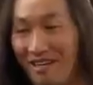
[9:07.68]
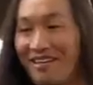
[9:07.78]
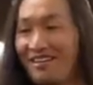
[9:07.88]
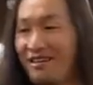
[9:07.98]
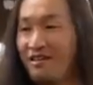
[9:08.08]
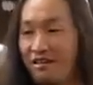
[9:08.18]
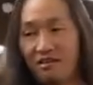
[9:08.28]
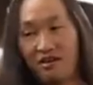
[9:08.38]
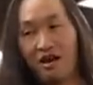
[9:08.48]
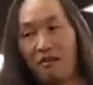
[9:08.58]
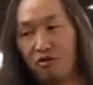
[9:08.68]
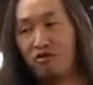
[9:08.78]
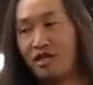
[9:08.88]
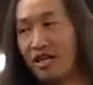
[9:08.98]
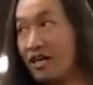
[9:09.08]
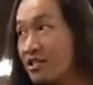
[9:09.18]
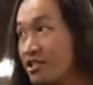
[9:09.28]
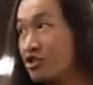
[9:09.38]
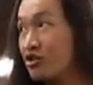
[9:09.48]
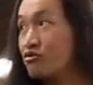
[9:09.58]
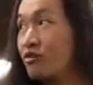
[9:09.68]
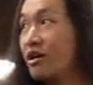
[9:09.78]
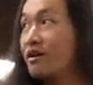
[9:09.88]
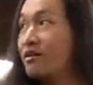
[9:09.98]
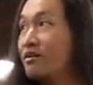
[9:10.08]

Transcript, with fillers: but you know I'm using that as an excuse, right?